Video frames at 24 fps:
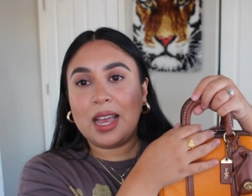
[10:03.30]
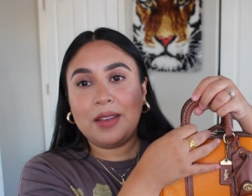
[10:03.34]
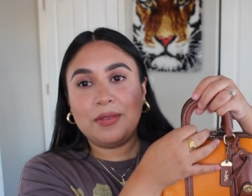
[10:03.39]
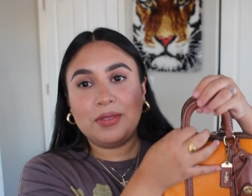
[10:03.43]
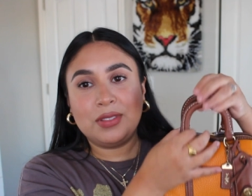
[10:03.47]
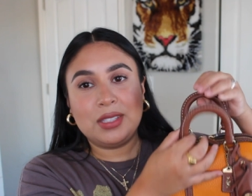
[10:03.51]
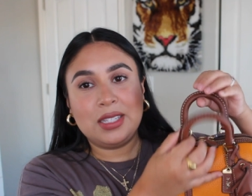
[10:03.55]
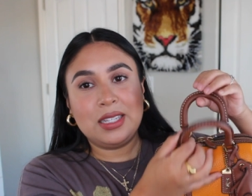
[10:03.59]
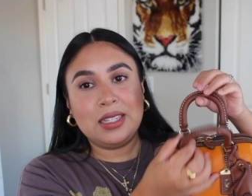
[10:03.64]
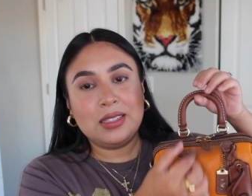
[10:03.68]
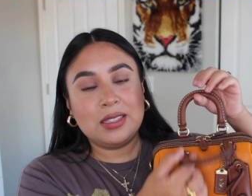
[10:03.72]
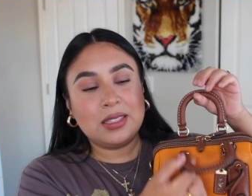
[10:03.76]
I've
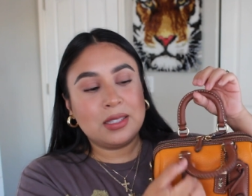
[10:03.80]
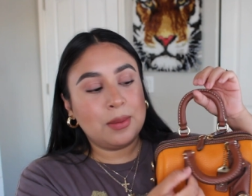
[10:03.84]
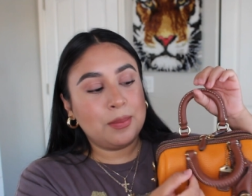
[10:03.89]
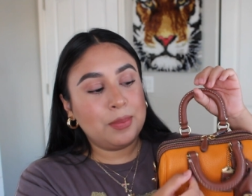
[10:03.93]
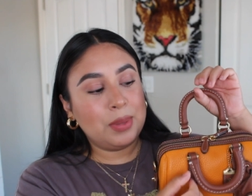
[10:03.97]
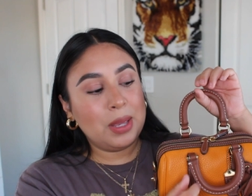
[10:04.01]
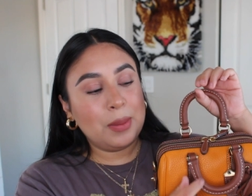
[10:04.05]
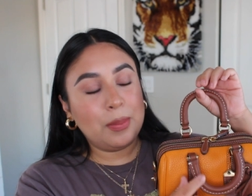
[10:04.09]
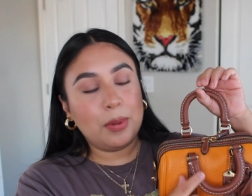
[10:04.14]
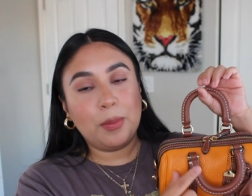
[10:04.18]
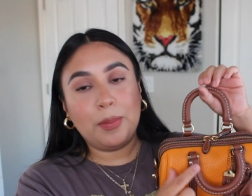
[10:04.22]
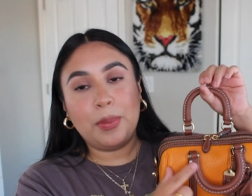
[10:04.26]
seen some
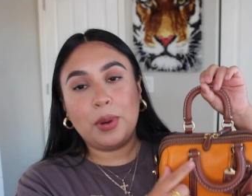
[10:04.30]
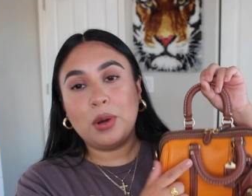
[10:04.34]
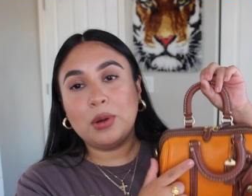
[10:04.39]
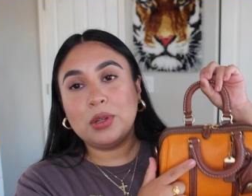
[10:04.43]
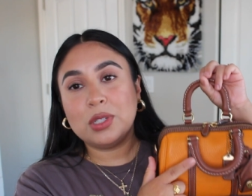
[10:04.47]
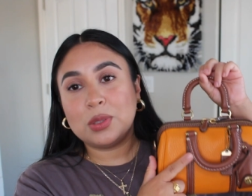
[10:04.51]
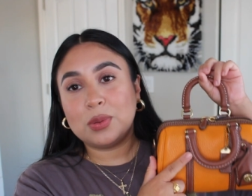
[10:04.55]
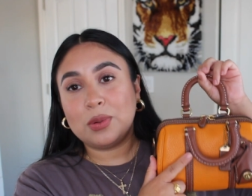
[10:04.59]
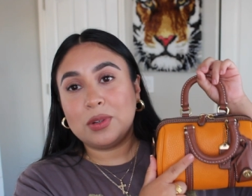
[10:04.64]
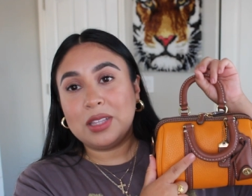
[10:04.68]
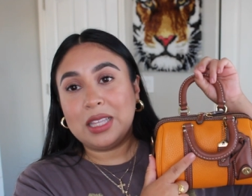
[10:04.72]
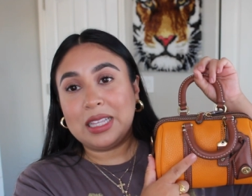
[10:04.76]
people
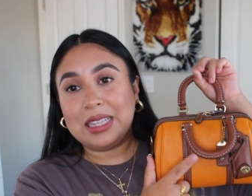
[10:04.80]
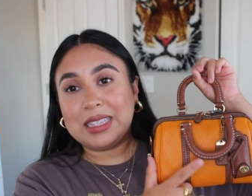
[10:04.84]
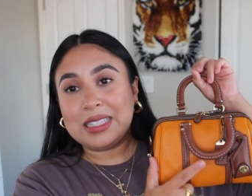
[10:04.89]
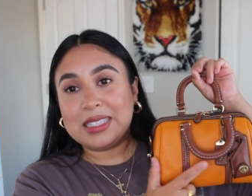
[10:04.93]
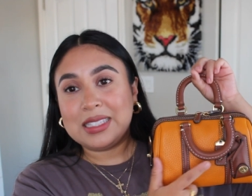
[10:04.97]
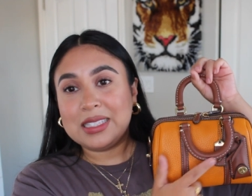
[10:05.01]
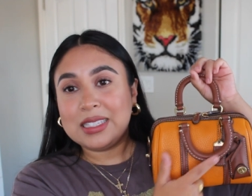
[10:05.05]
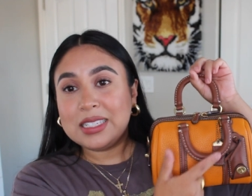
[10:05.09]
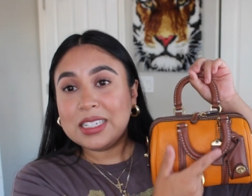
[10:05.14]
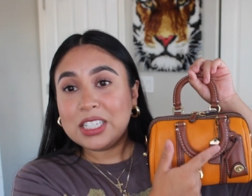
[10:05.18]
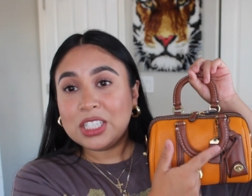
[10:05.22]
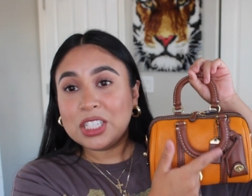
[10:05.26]
post where like the
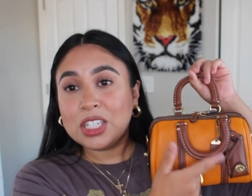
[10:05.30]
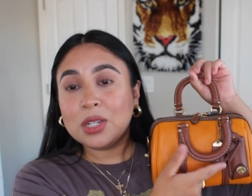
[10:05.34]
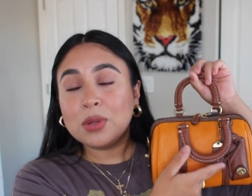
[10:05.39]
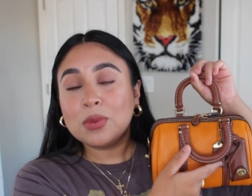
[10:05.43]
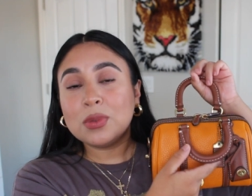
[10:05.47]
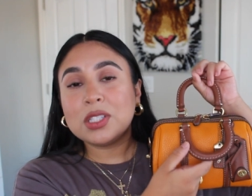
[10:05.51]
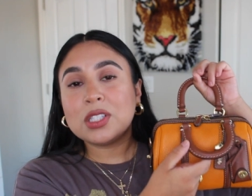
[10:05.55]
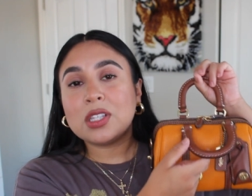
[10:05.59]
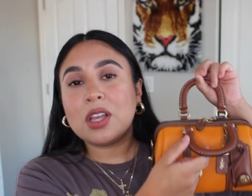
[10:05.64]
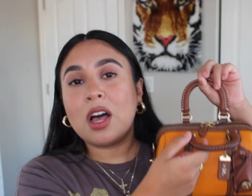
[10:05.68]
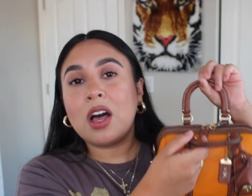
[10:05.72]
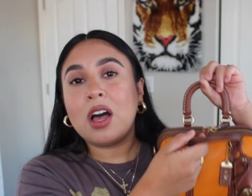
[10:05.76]
stitching
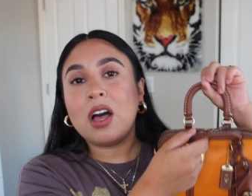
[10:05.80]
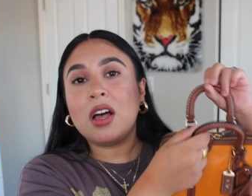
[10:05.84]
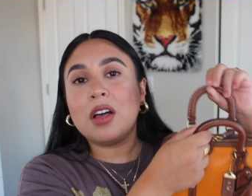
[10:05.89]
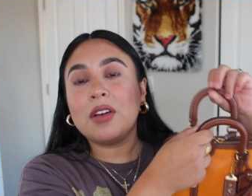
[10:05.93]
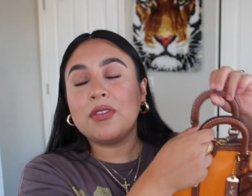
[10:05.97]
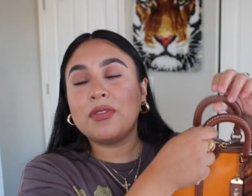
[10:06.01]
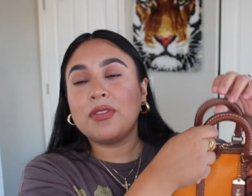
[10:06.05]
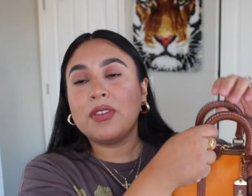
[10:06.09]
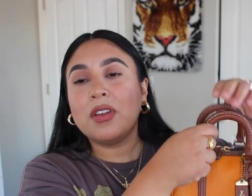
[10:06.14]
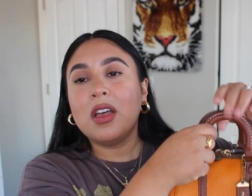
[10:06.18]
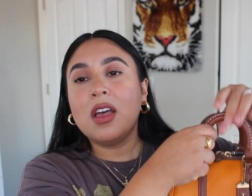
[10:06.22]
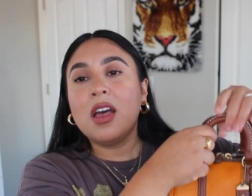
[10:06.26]
was
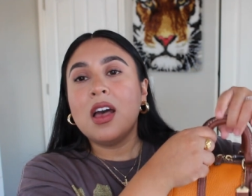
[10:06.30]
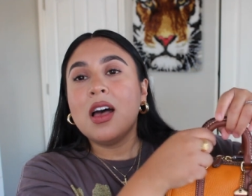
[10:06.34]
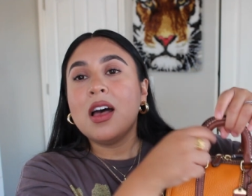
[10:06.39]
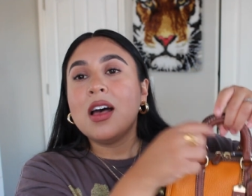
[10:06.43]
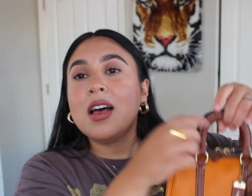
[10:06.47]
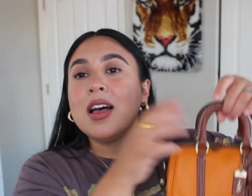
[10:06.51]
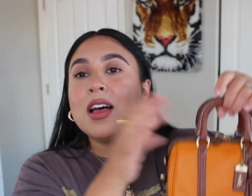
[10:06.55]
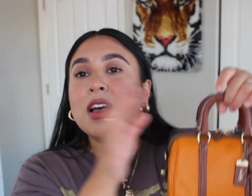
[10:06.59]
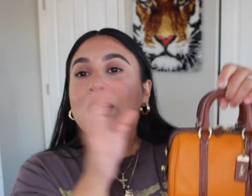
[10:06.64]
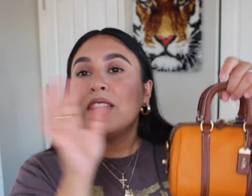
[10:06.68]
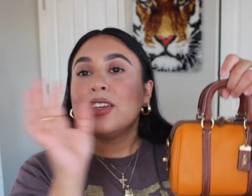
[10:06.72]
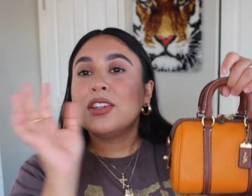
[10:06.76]
off.
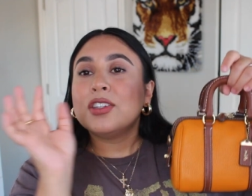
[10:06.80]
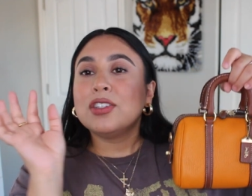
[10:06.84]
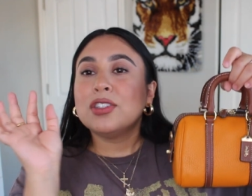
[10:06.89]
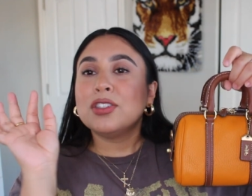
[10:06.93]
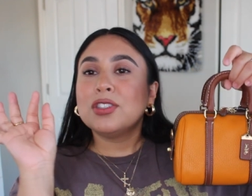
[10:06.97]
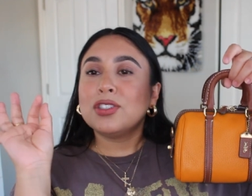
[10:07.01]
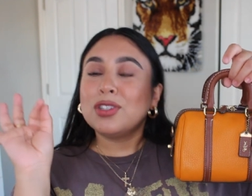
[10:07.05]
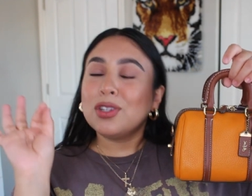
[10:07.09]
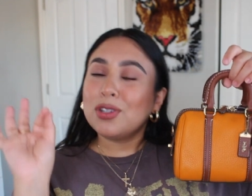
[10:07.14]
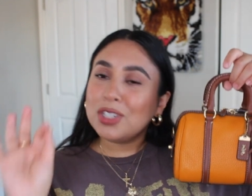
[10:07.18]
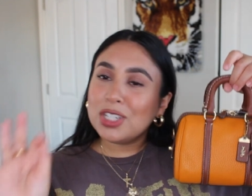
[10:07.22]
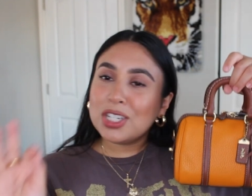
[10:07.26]

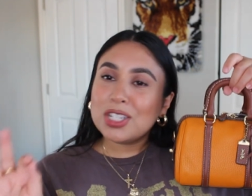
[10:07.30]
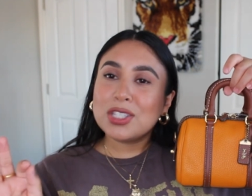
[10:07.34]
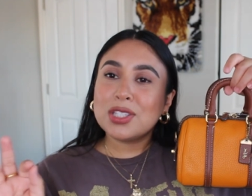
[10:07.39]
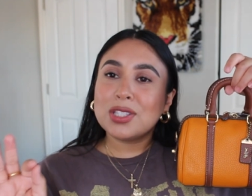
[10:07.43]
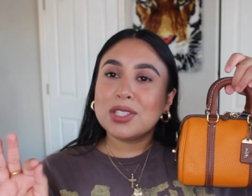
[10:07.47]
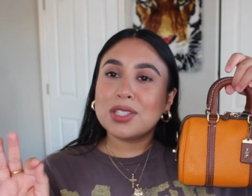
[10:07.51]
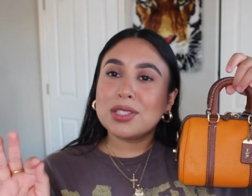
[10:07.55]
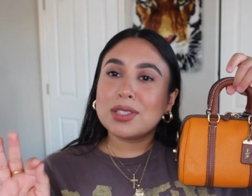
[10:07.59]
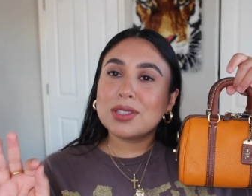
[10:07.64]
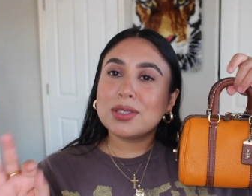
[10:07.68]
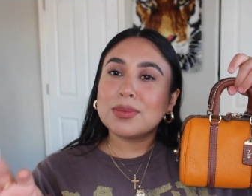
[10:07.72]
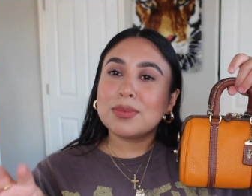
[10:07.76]
So
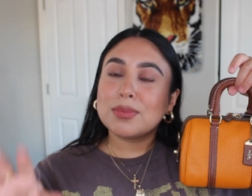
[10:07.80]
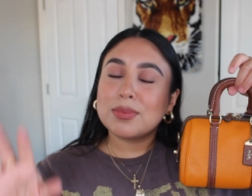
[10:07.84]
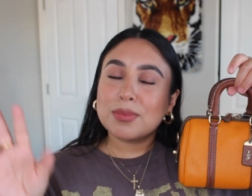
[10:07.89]
just